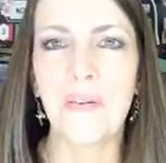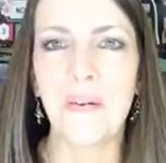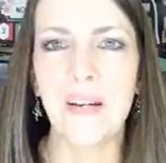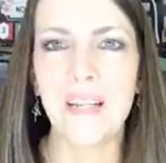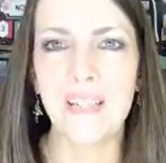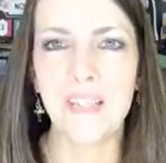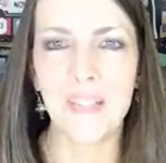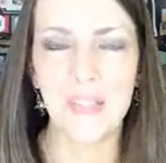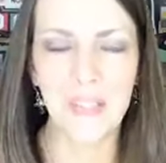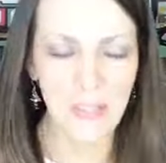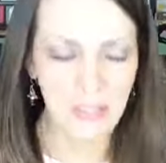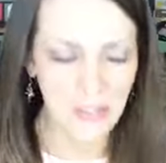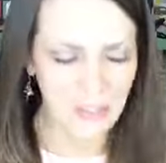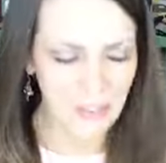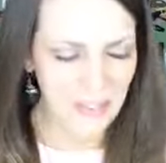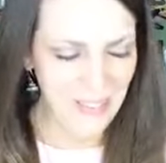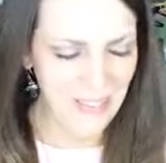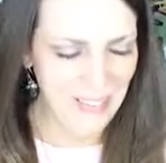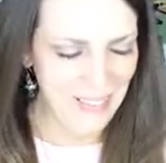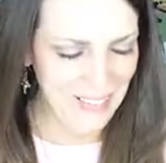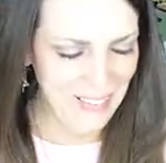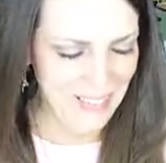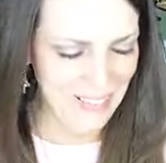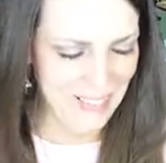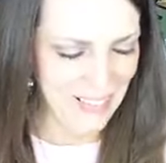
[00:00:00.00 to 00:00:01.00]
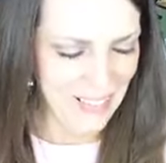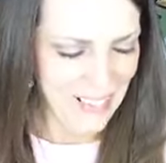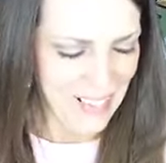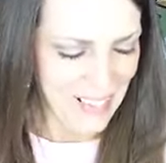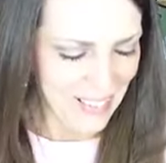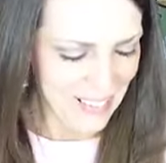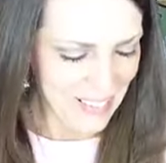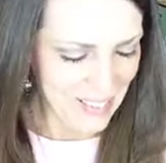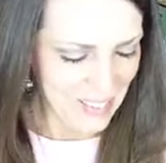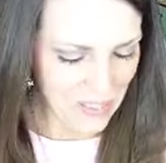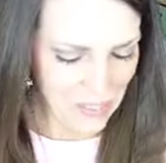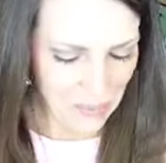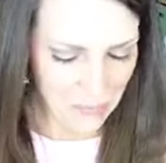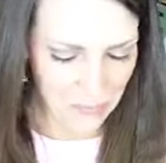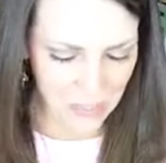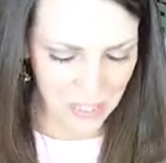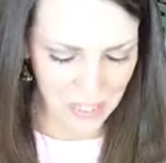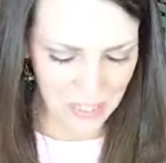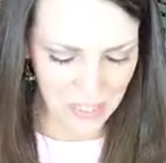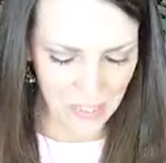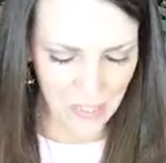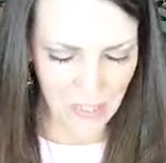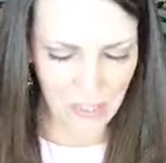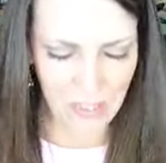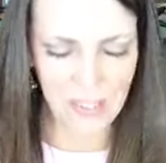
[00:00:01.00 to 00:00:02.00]
away too.
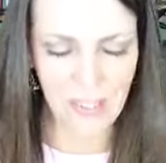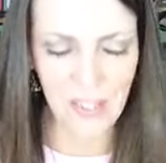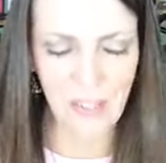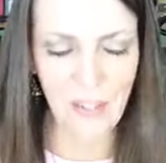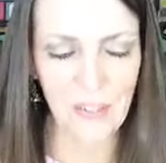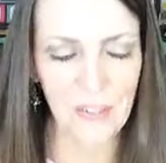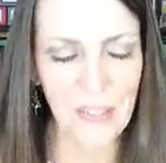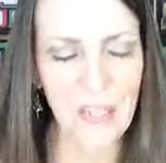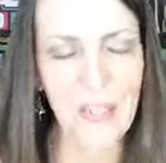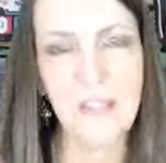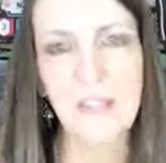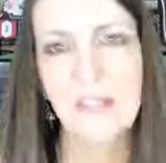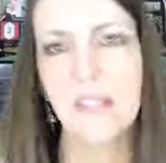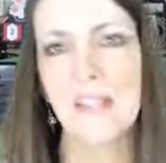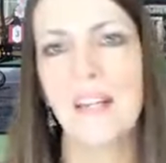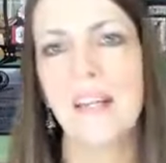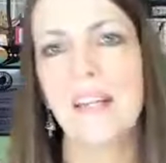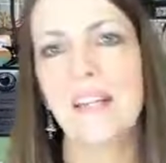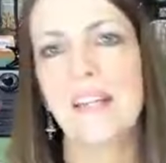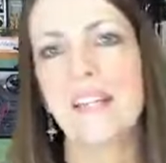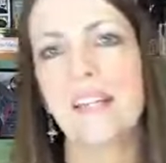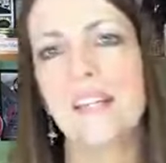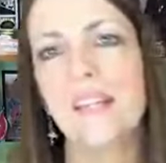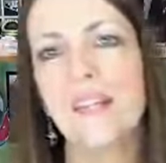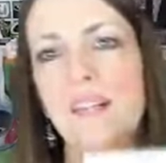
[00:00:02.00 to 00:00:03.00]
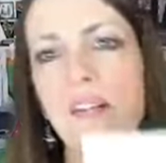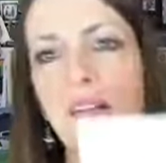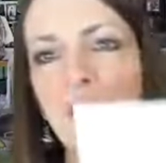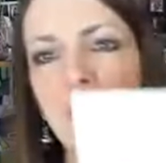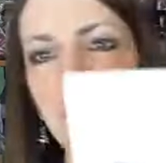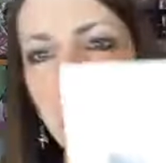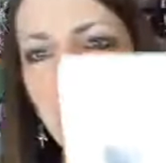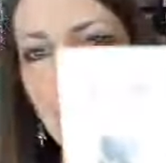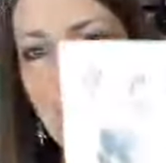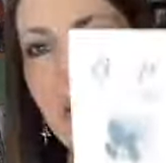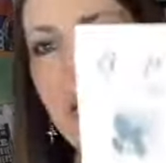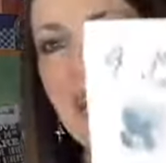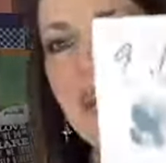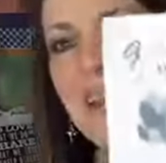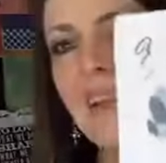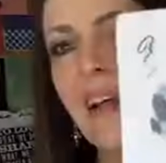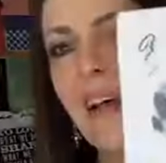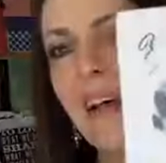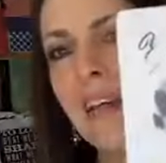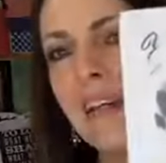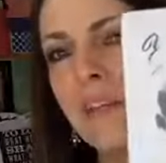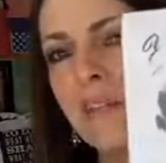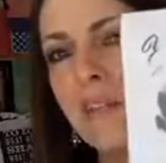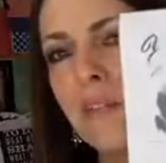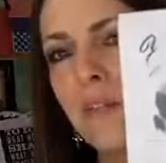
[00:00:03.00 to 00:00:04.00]
Somebody just yelled outside at their pet,
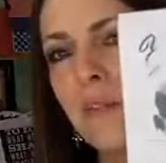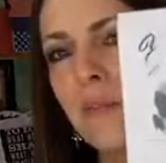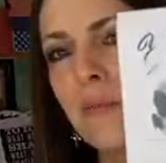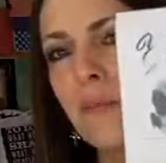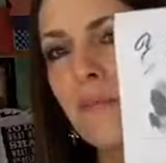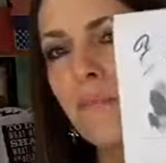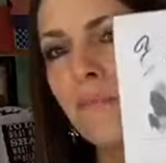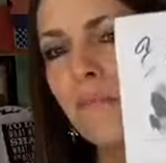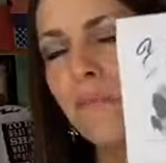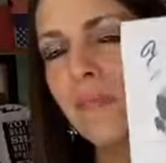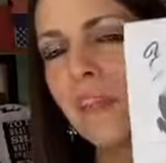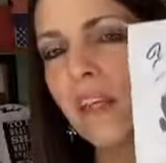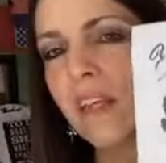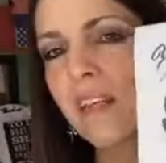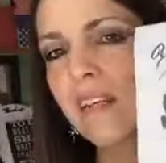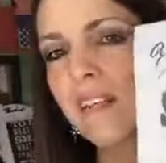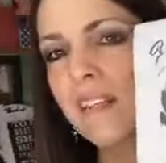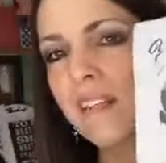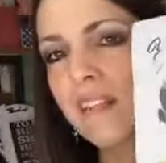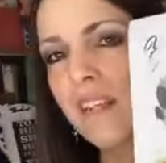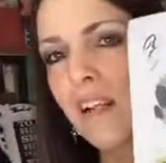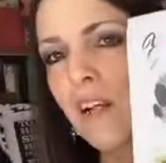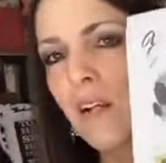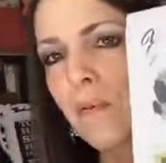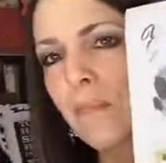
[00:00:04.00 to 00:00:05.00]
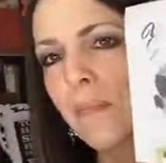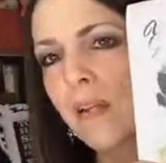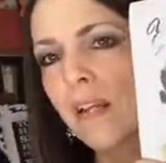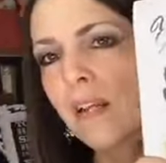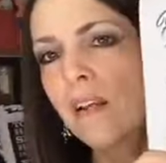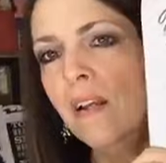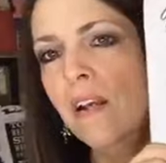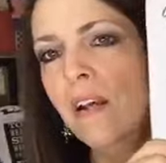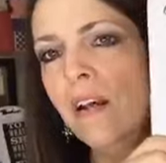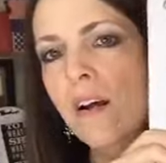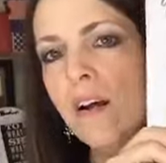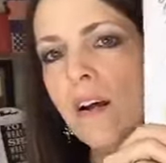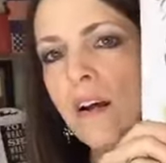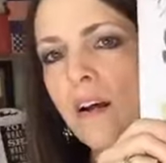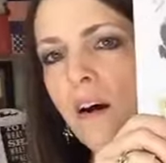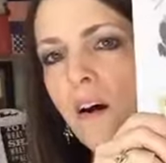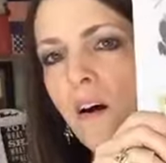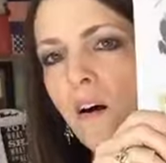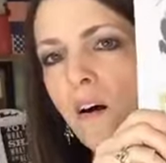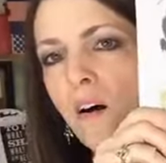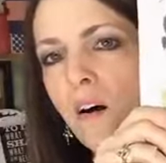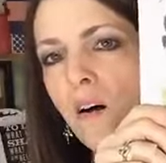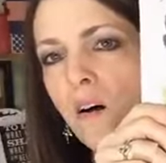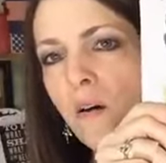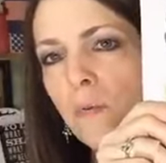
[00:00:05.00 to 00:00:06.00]
I assume, and it scared me.
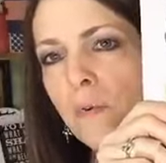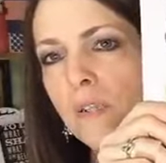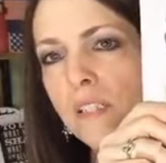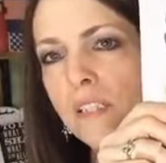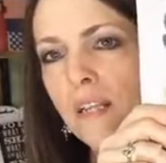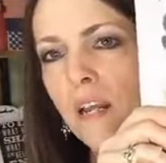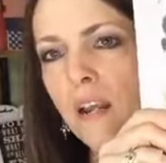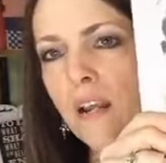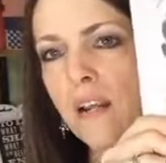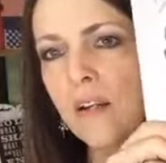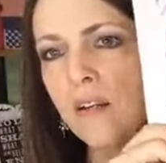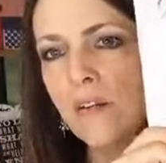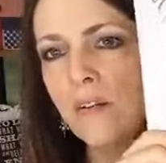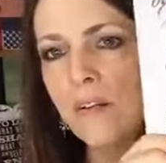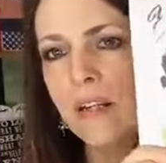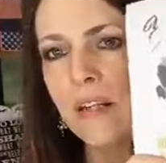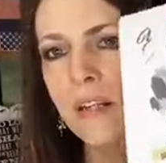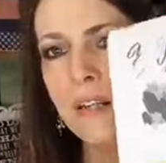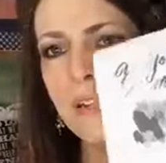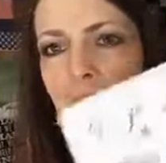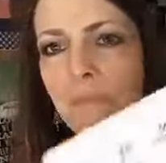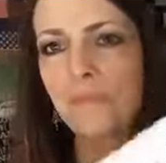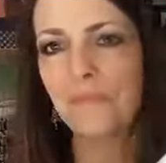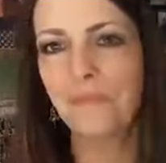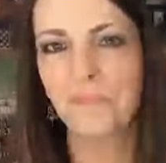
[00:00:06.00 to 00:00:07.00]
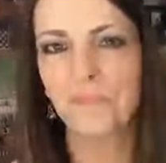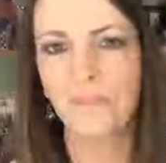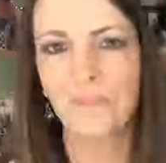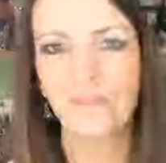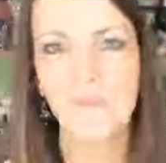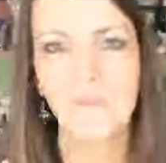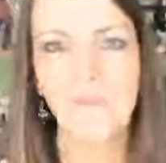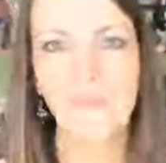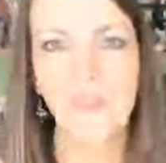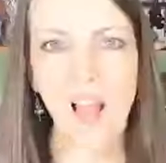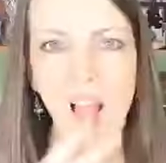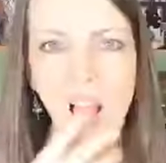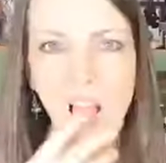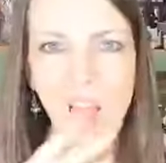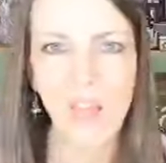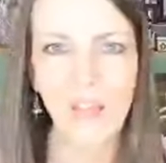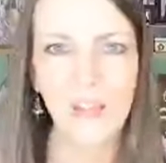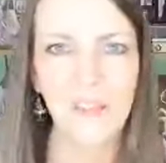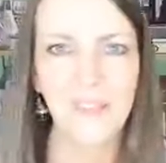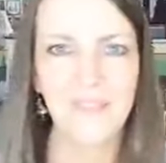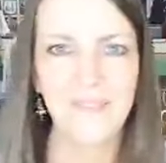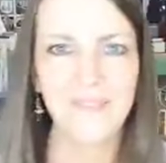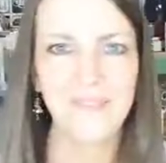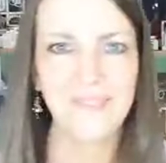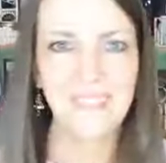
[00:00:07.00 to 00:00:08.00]
All retiring.
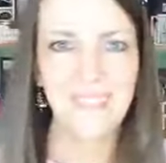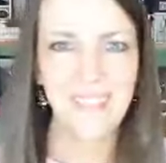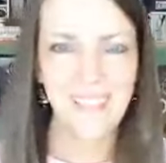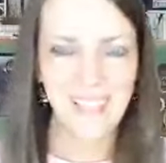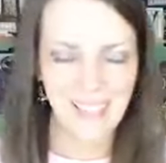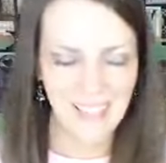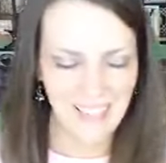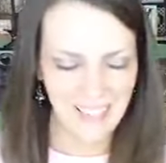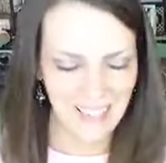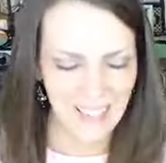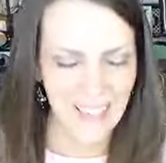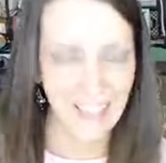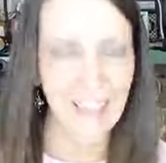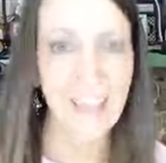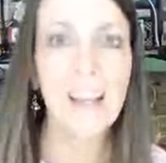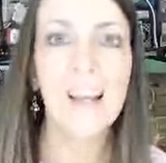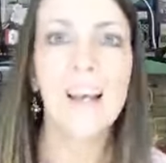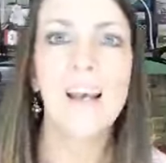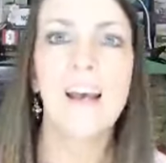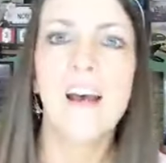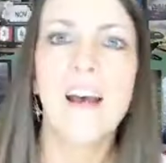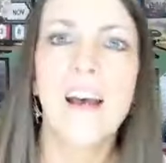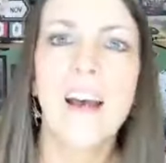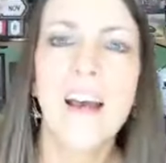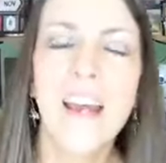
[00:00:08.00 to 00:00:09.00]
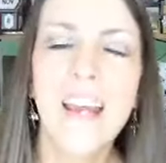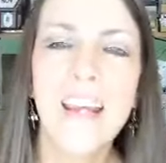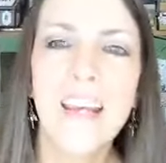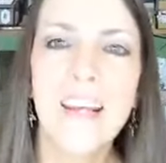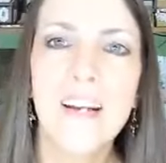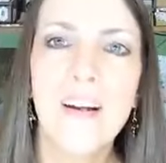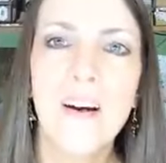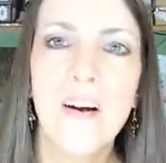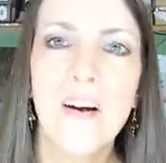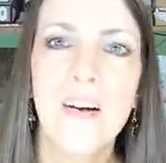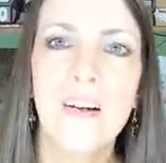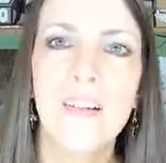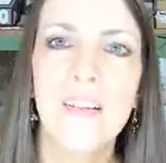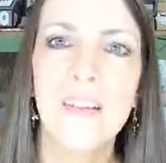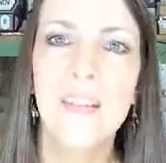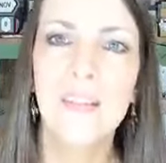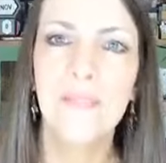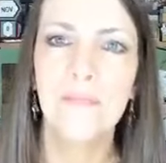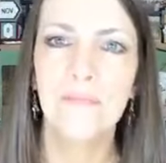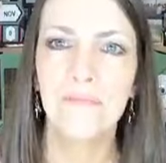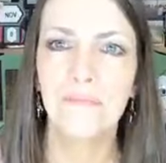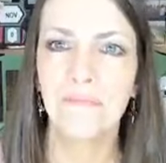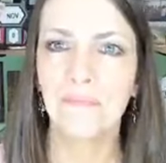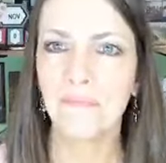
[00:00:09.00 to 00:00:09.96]
Hey, Carla.